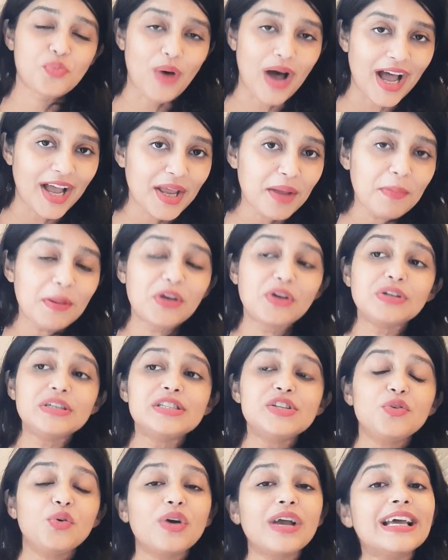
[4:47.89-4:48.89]
Why?
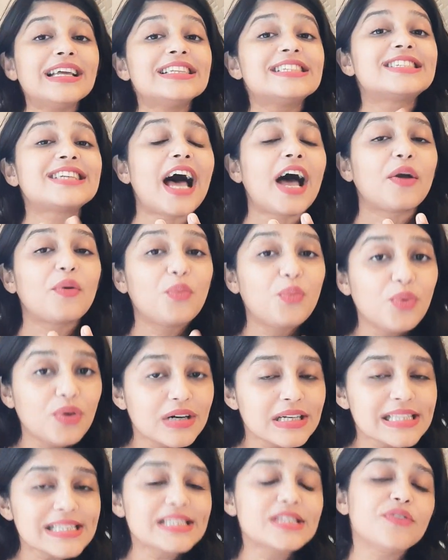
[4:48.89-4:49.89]
Because you can
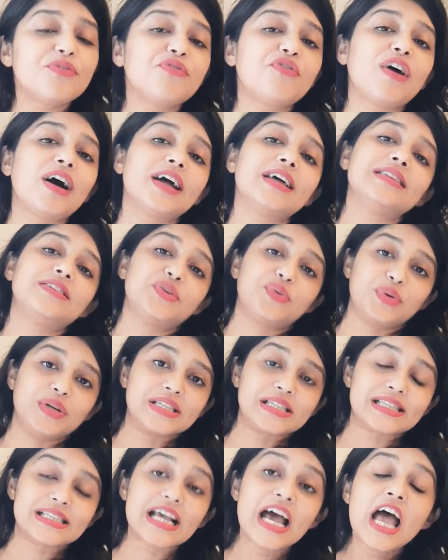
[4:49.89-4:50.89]
diversify the
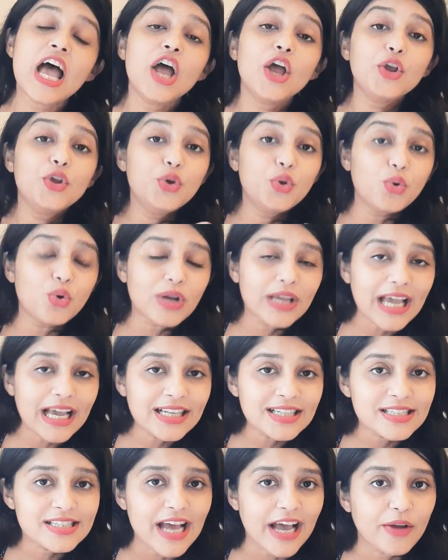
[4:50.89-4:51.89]
risk. You
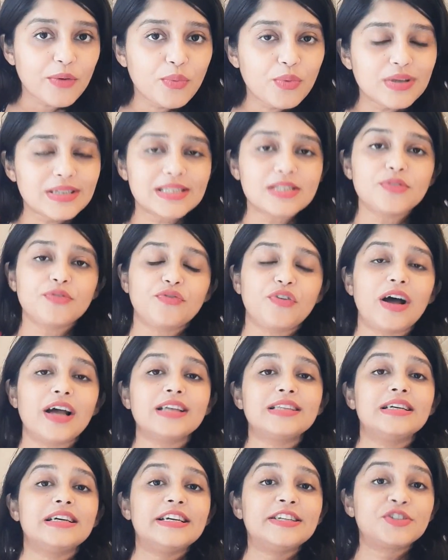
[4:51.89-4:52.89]
can
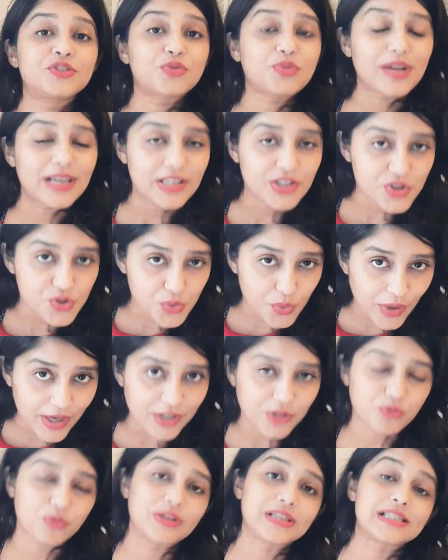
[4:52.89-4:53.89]
diversify the interest
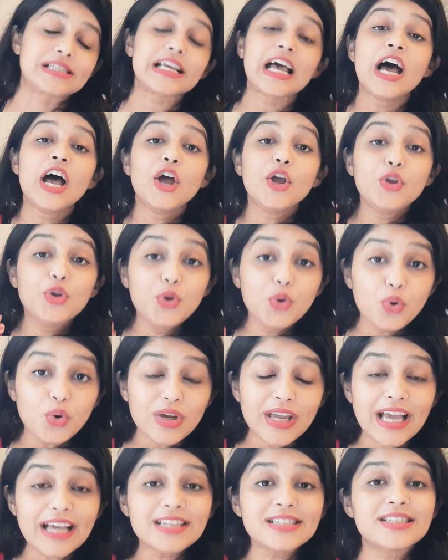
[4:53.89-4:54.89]
rate risk.
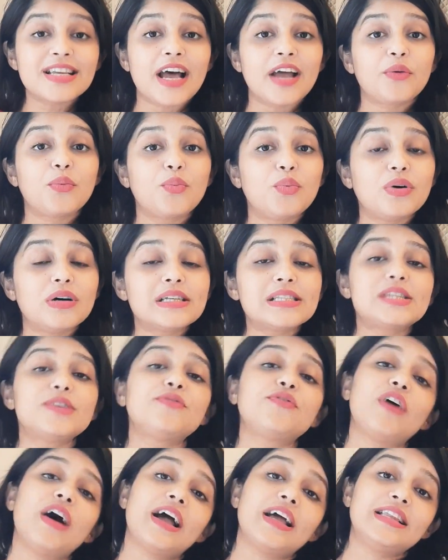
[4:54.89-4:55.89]
You can
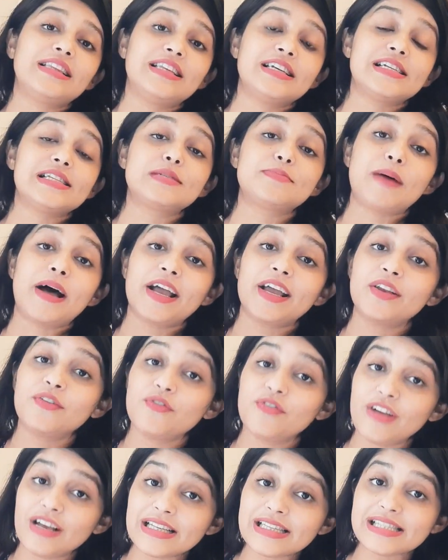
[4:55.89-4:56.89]
diversify this by
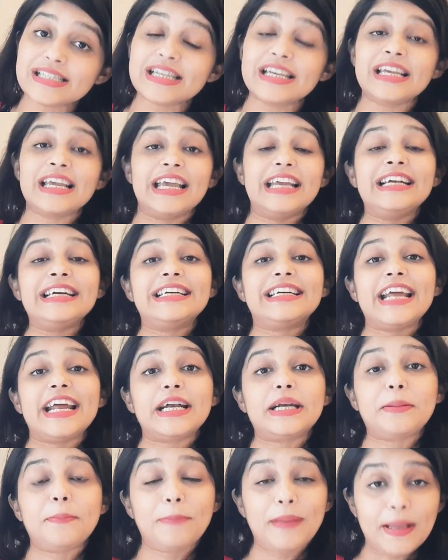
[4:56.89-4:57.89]
investing in
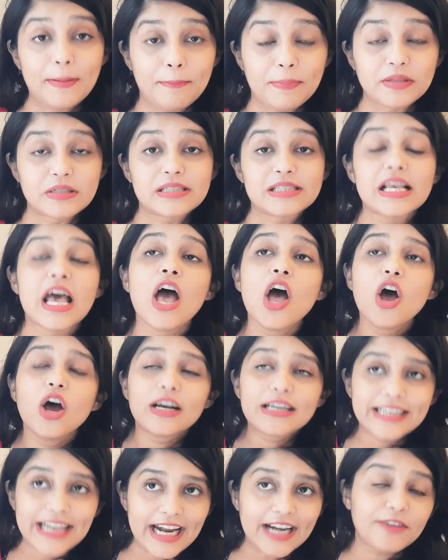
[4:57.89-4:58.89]
debt papers.
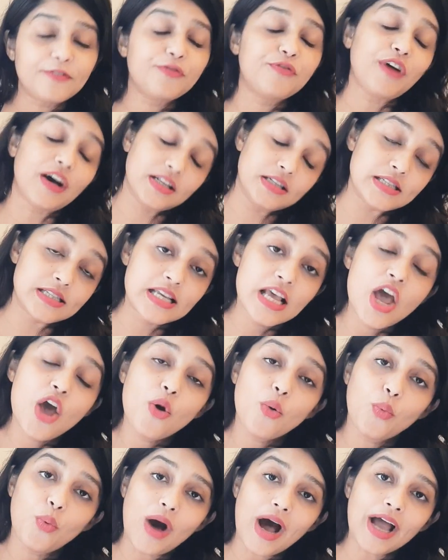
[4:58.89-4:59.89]
debt funds.
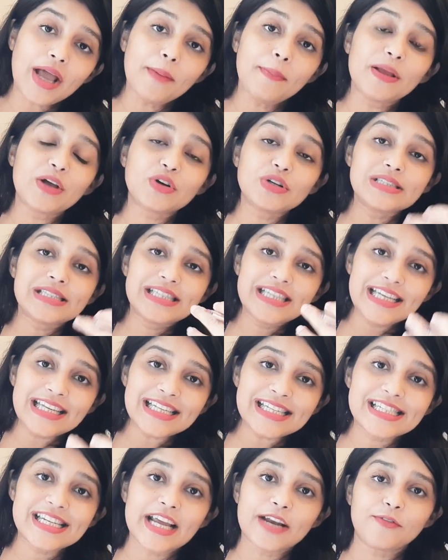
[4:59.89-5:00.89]
Why? Because
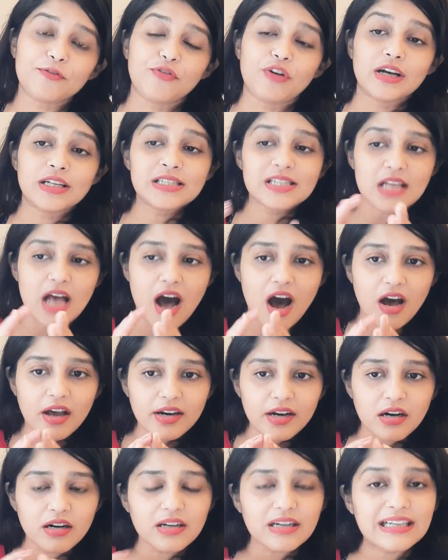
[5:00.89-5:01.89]
these debt funds
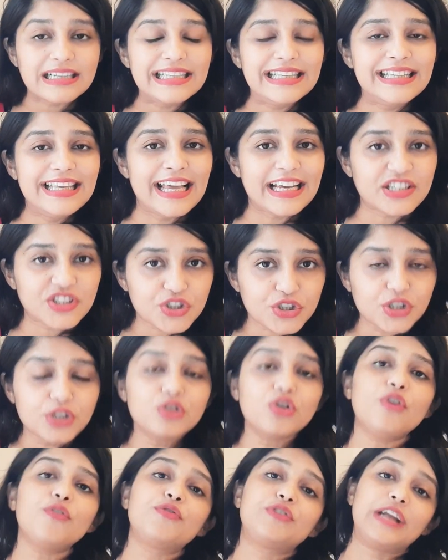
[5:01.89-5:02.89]
are a
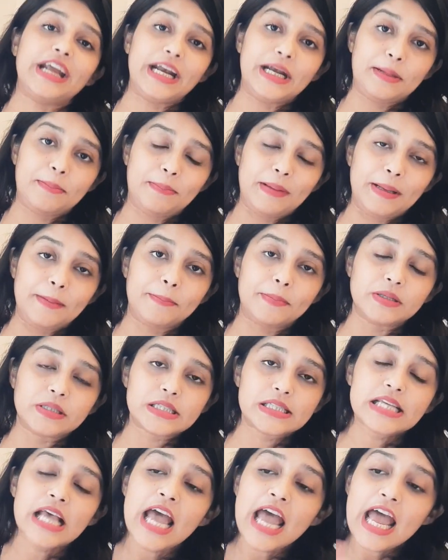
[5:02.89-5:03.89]
collection of debt papers.